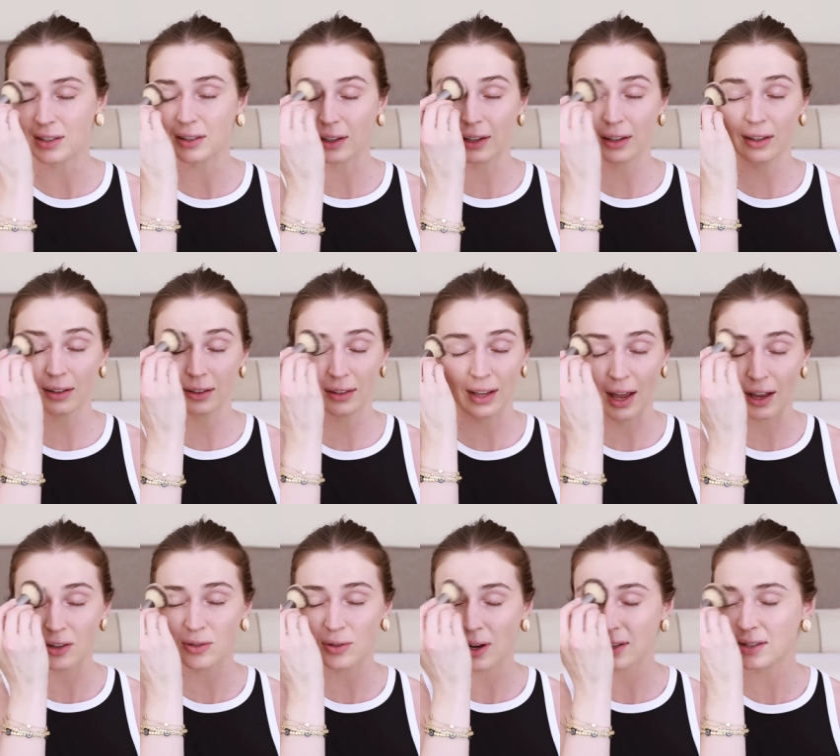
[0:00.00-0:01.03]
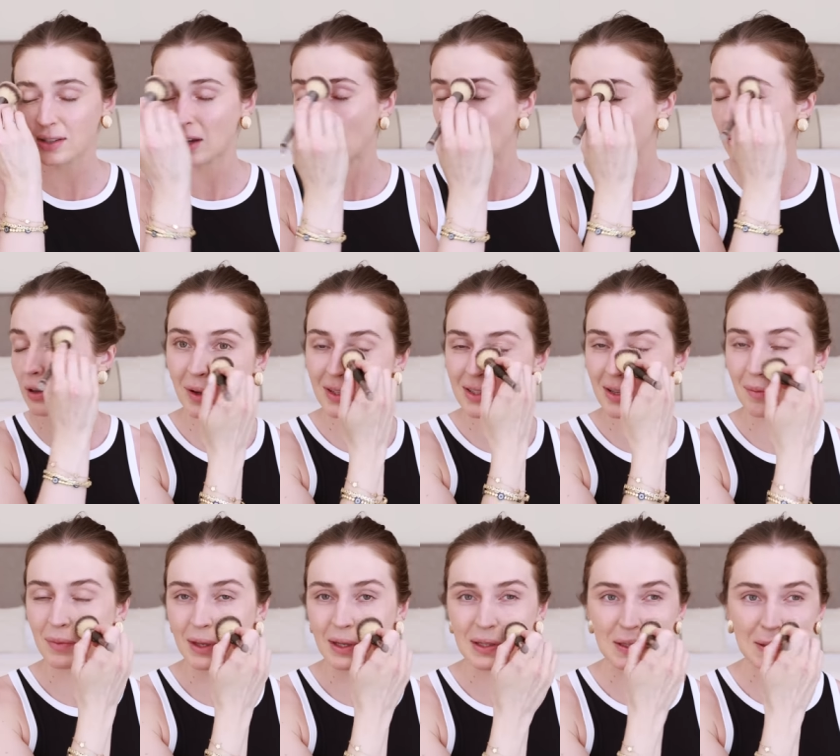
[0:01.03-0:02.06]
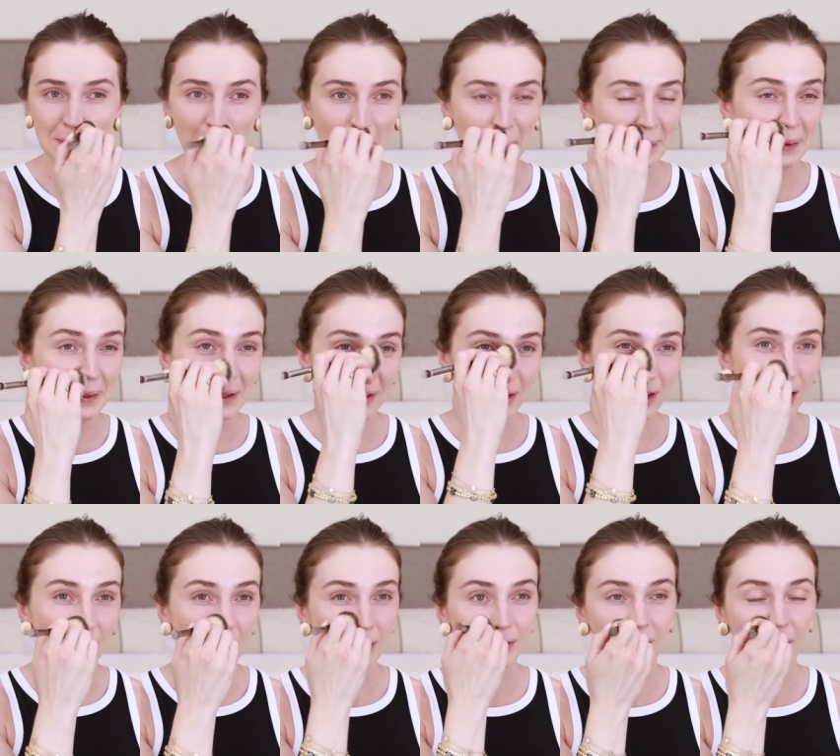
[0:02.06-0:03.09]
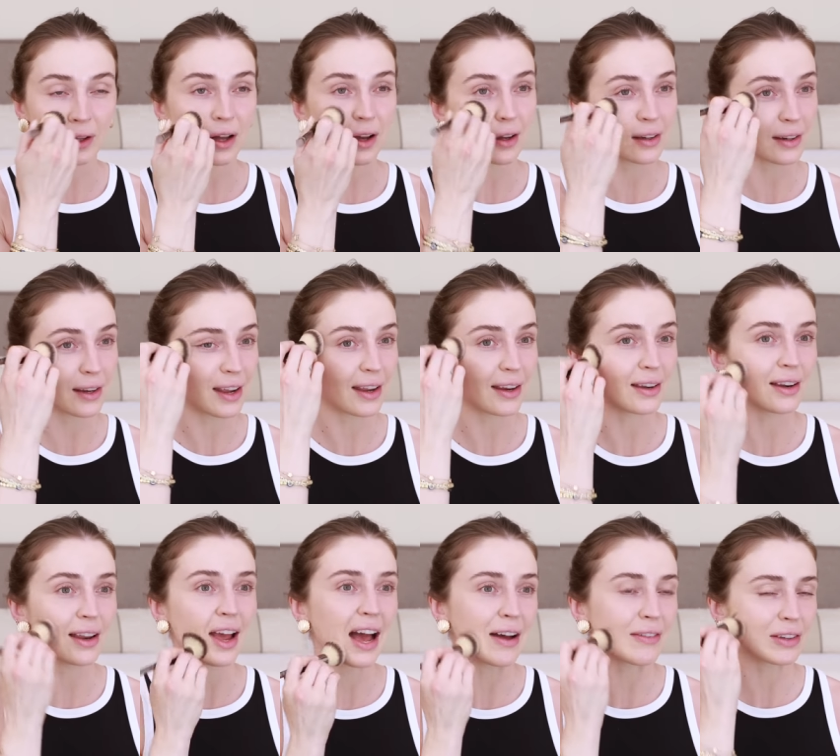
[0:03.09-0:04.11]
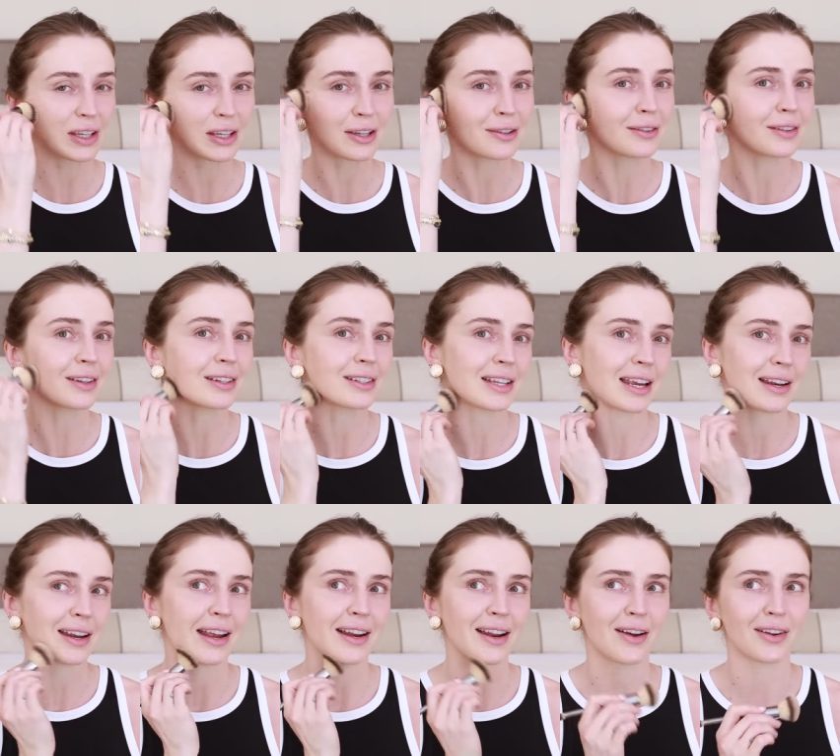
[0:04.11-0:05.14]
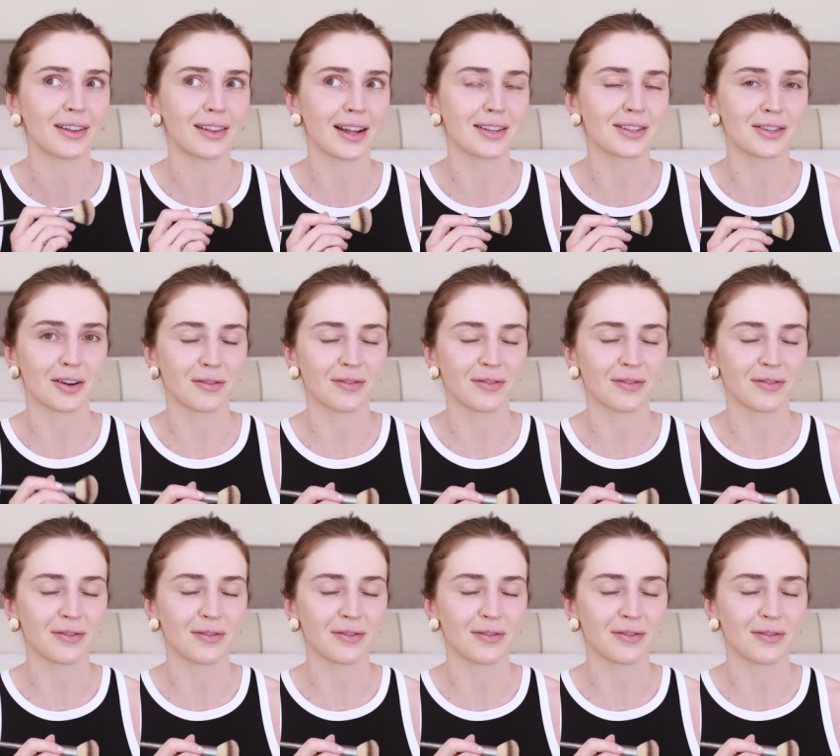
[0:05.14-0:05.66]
to like get dressed up, put something sparkly or colorful on and have a cute little date night out. And that's so